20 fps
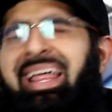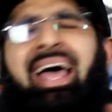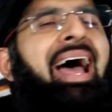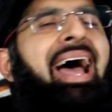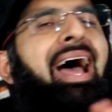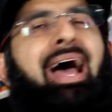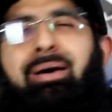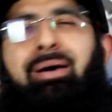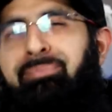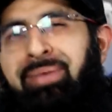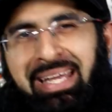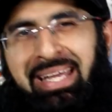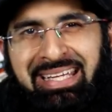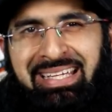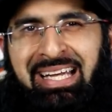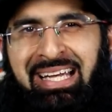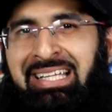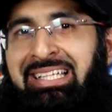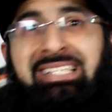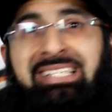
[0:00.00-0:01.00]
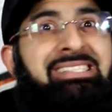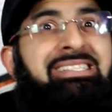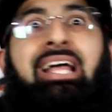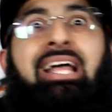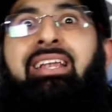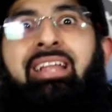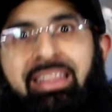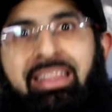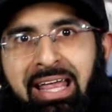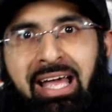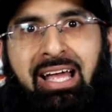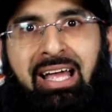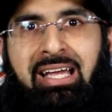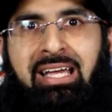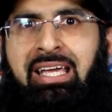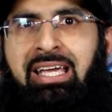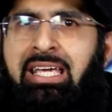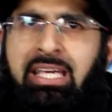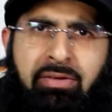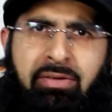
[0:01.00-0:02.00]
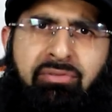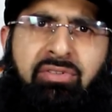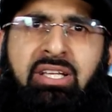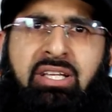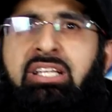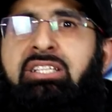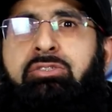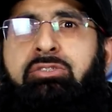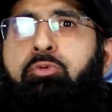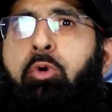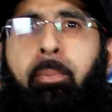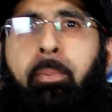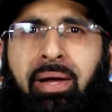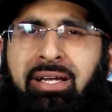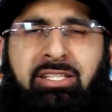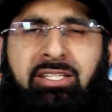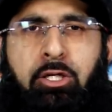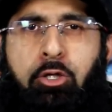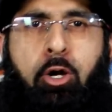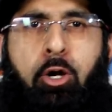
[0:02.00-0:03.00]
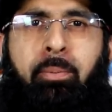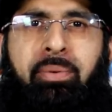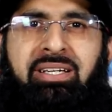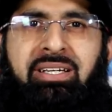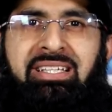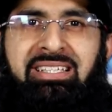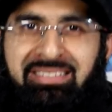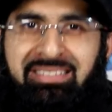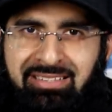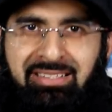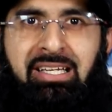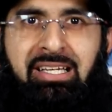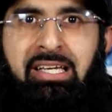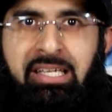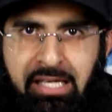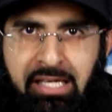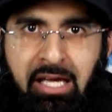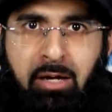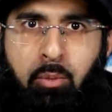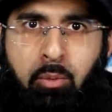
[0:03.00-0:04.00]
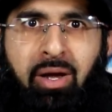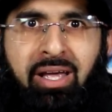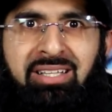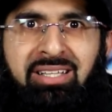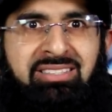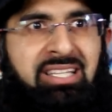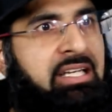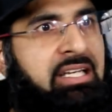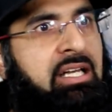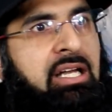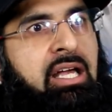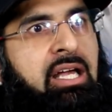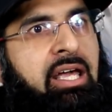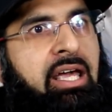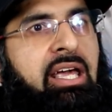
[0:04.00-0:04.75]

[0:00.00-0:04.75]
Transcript: Nah mate, there's none of that. Even these romantic comedies. Yeah, what is it?